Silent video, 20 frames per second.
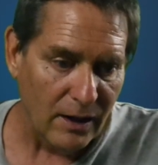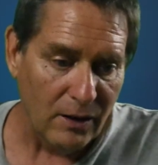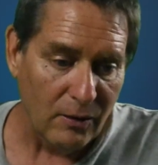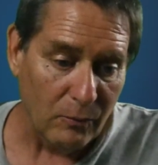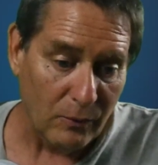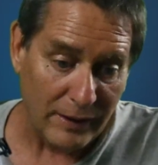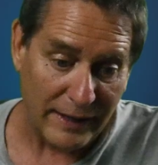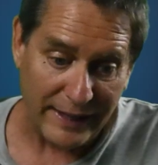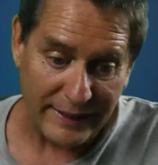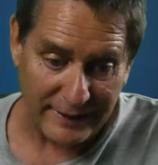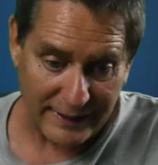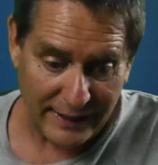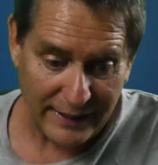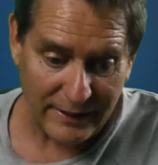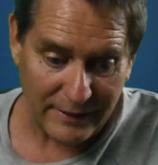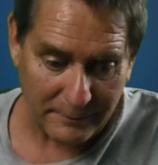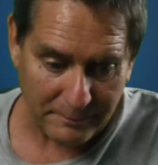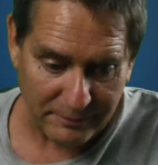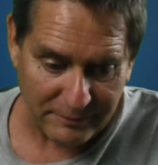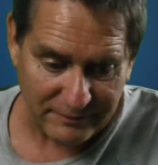what I
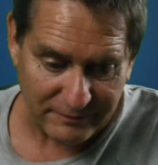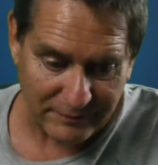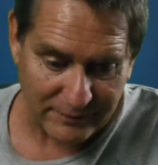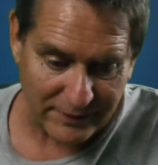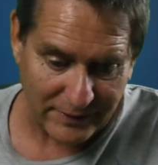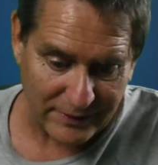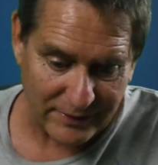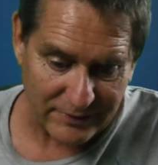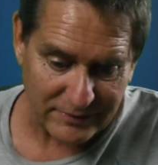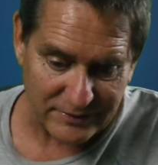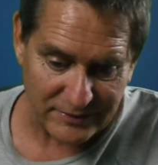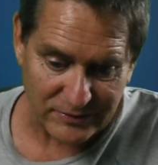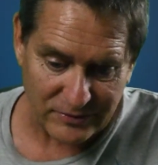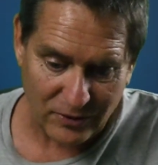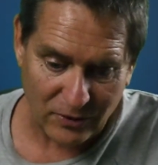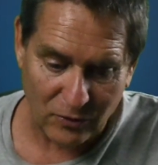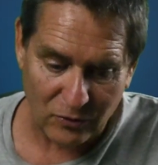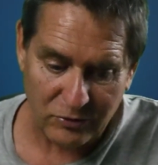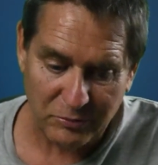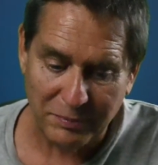think are pretty good
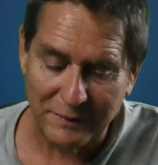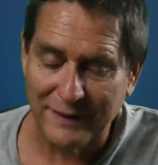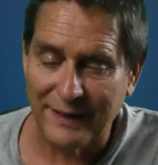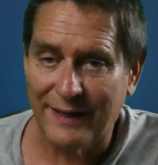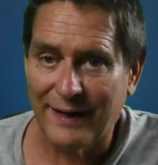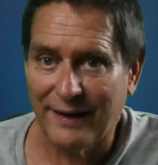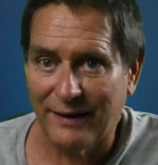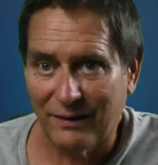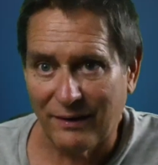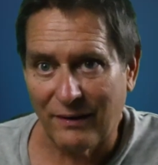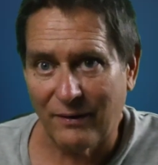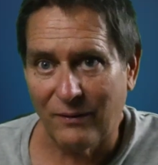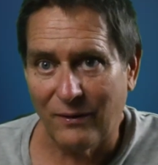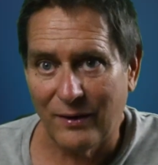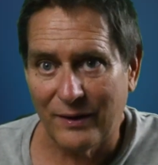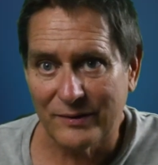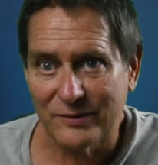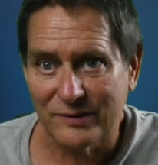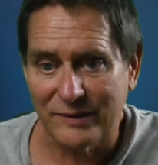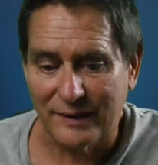results, but then I
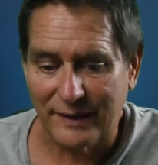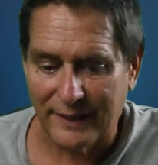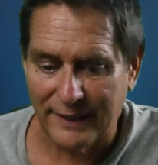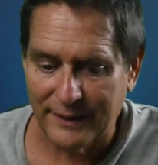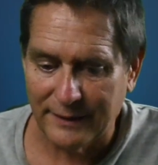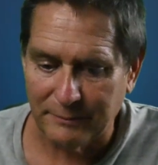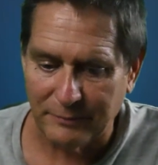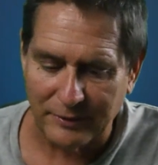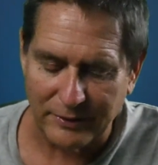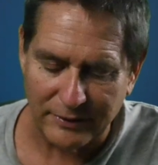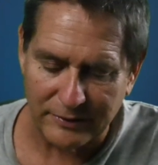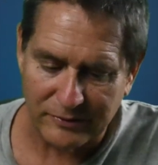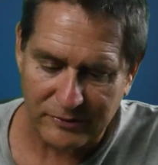lost the camera.